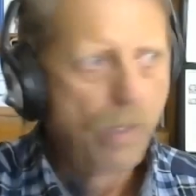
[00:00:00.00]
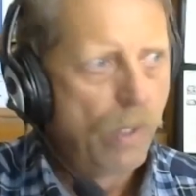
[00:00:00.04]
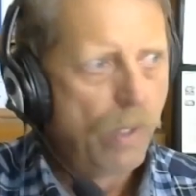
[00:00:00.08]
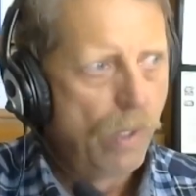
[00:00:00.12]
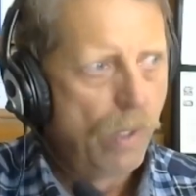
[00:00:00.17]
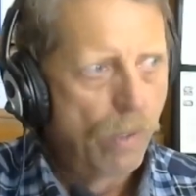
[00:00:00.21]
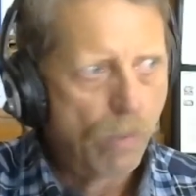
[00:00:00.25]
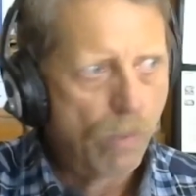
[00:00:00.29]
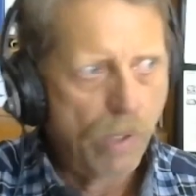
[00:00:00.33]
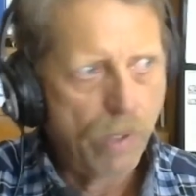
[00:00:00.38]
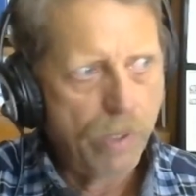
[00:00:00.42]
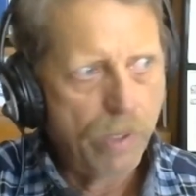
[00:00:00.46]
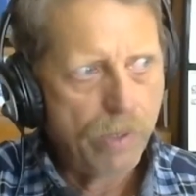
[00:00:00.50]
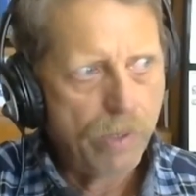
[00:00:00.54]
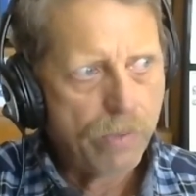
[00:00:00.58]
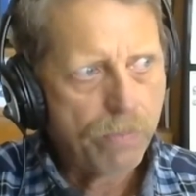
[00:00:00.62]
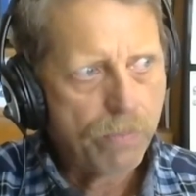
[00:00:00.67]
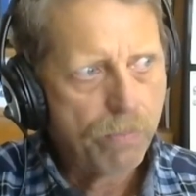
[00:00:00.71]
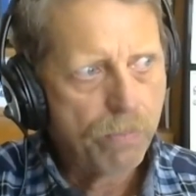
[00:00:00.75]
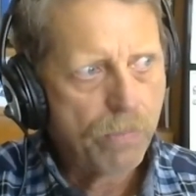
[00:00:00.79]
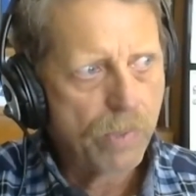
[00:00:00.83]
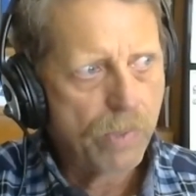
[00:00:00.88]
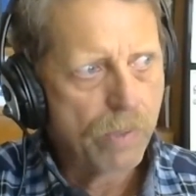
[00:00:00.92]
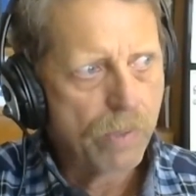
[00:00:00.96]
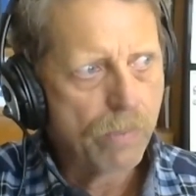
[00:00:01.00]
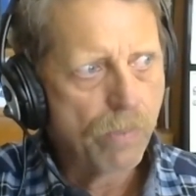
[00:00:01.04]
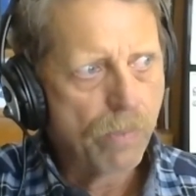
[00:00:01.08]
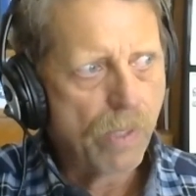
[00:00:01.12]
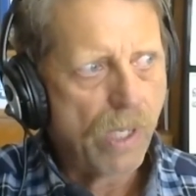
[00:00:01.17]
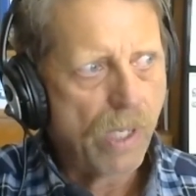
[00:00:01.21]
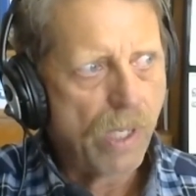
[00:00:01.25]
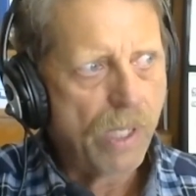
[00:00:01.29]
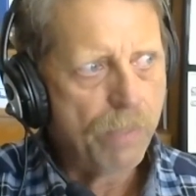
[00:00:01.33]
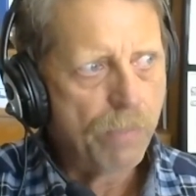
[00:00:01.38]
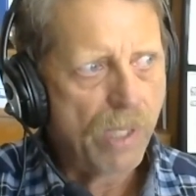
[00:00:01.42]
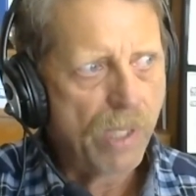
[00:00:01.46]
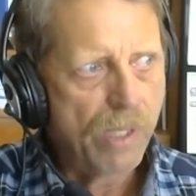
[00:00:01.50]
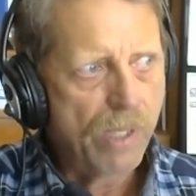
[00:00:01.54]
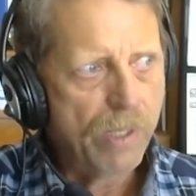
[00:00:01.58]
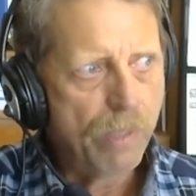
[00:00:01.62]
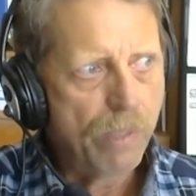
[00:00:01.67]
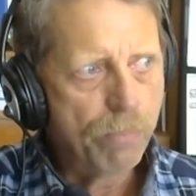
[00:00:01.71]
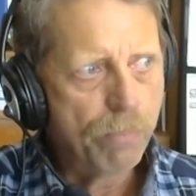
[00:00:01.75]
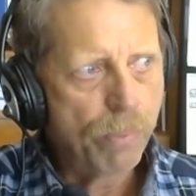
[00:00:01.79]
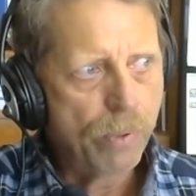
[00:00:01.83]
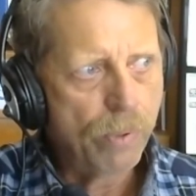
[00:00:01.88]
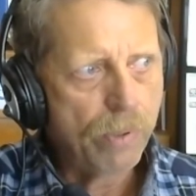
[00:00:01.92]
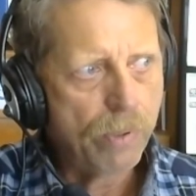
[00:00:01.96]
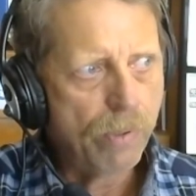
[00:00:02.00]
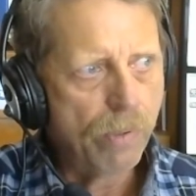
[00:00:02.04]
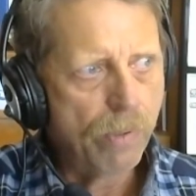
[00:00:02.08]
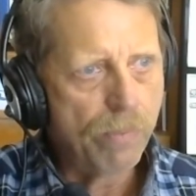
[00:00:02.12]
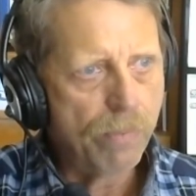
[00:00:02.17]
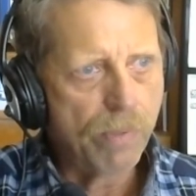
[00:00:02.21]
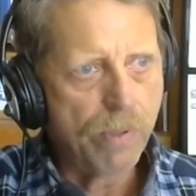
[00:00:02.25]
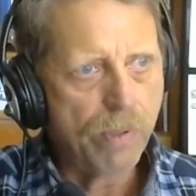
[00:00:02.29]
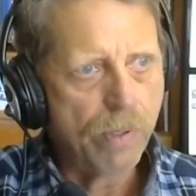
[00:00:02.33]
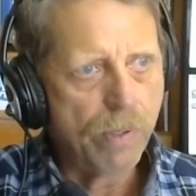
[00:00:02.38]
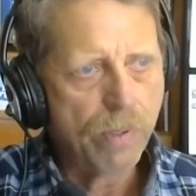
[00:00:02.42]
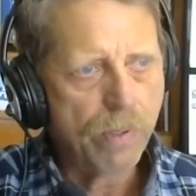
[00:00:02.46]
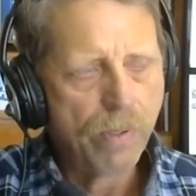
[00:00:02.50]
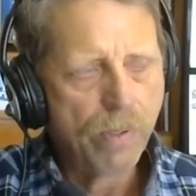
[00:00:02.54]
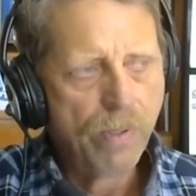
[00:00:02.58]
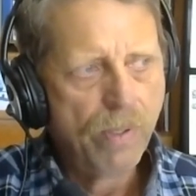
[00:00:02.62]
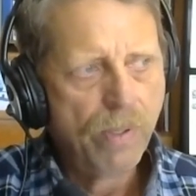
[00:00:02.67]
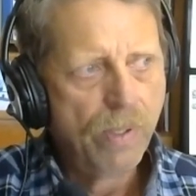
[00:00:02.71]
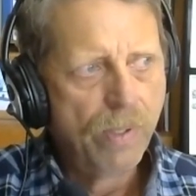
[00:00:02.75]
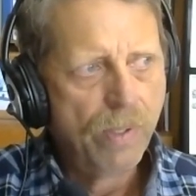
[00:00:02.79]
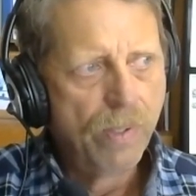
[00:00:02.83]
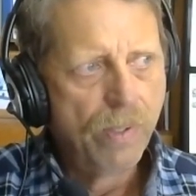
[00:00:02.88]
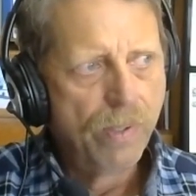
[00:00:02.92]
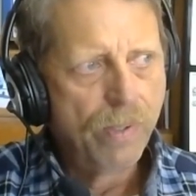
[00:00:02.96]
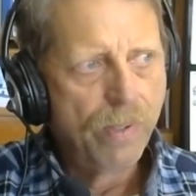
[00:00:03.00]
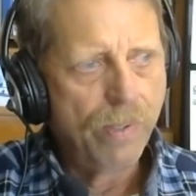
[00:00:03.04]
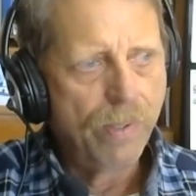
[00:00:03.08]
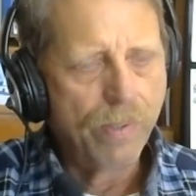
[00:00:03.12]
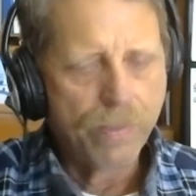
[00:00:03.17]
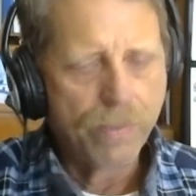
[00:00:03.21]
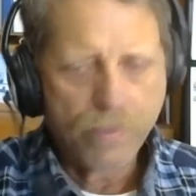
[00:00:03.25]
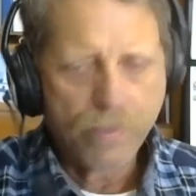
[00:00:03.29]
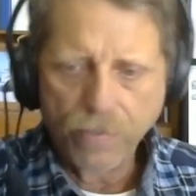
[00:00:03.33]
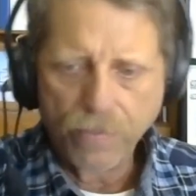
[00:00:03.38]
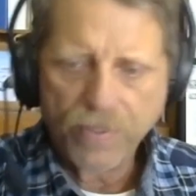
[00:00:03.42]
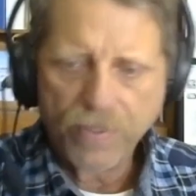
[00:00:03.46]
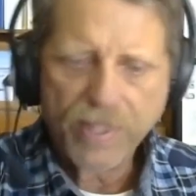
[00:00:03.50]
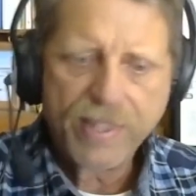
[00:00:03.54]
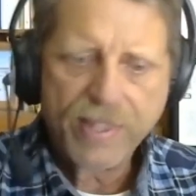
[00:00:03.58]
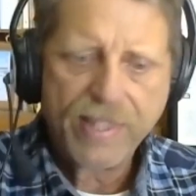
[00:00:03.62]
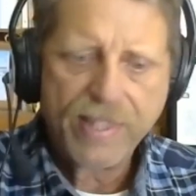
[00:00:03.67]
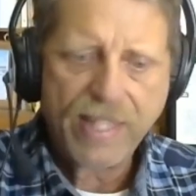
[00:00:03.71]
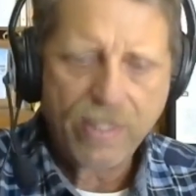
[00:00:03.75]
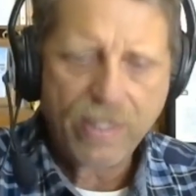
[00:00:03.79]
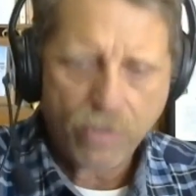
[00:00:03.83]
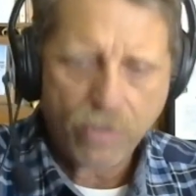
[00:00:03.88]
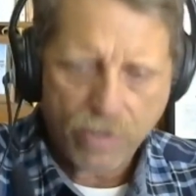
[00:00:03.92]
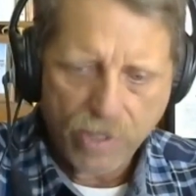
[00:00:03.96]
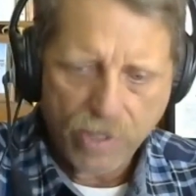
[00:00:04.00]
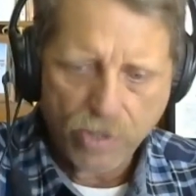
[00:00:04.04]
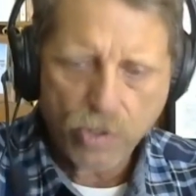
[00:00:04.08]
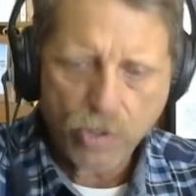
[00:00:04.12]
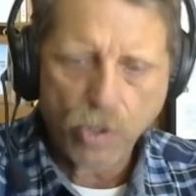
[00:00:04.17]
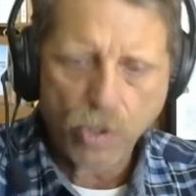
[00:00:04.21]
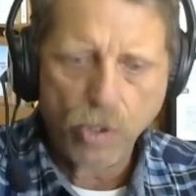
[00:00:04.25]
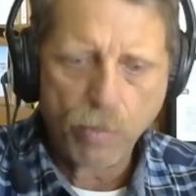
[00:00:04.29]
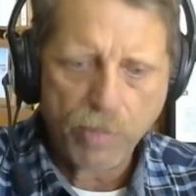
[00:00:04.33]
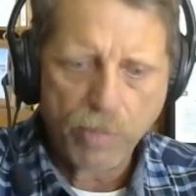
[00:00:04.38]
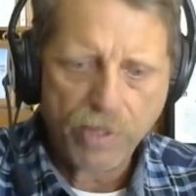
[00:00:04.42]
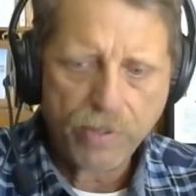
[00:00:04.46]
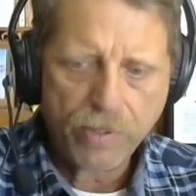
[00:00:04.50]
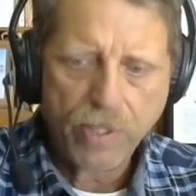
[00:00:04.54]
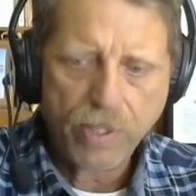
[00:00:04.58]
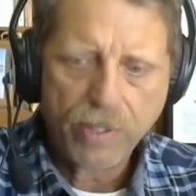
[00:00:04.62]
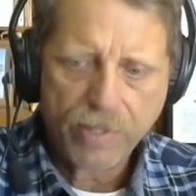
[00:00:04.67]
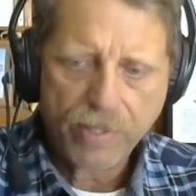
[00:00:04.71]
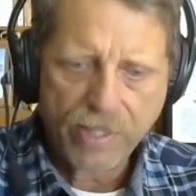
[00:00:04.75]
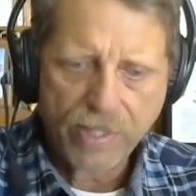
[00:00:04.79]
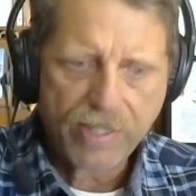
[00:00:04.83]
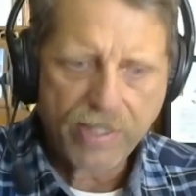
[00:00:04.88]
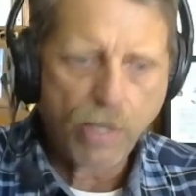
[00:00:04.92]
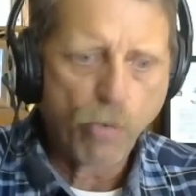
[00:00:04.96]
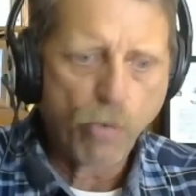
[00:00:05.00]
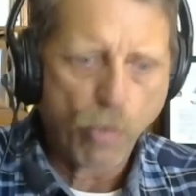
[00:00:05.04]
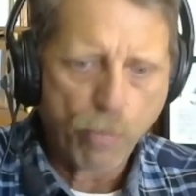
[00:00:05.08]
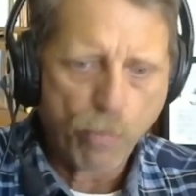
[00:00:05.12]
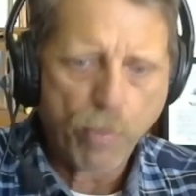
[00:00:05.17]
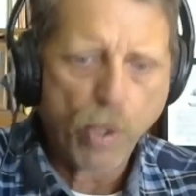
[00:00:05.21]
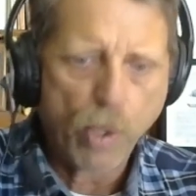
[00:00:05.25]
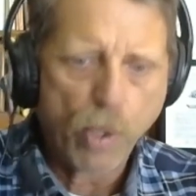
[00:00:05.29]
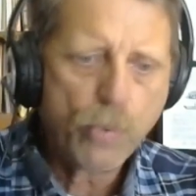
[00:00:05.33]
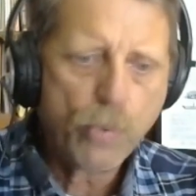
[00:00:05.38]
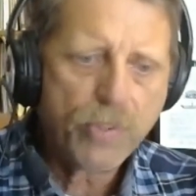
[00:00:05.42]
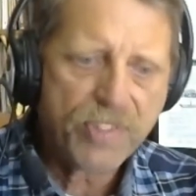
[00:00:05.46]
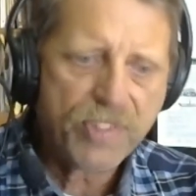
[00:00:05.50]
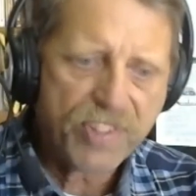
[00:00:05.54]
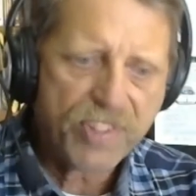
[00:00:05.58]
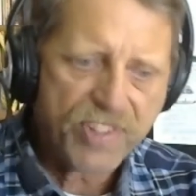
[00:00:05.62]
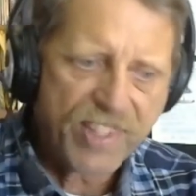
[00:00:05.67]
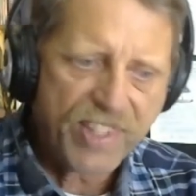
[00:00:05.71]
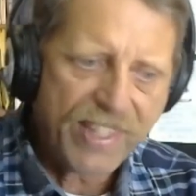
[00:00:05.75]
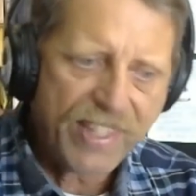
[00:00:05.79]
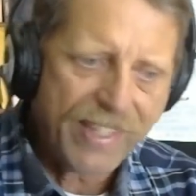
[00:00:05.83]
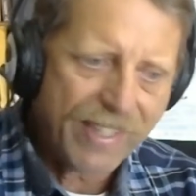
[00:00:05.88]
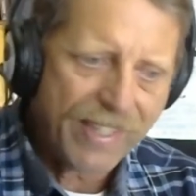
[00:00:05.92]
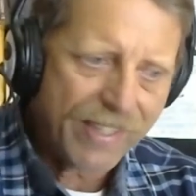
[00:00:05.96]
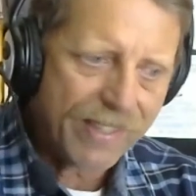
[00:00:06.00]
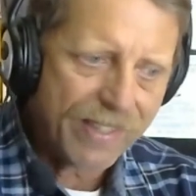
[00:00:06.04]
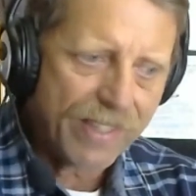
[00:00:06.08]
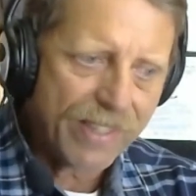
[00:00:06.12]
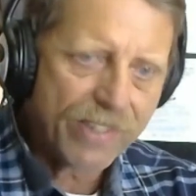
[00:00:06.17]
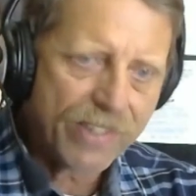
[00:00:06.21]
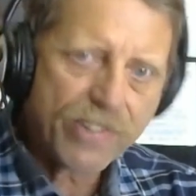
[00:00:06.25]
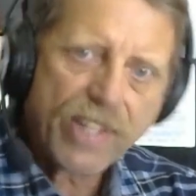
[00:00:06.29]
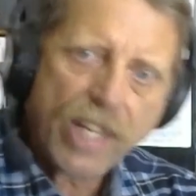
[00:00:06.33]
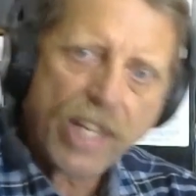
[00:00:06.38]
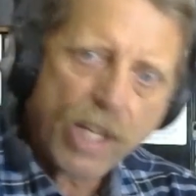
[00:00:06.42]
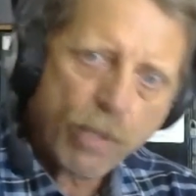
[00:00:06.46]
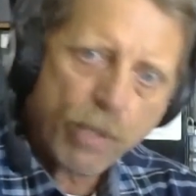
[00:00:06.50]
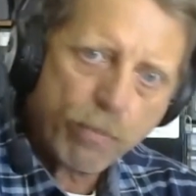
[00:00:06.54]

Well, he's hiding behind that bush over there. So they determined that they were both seeing the same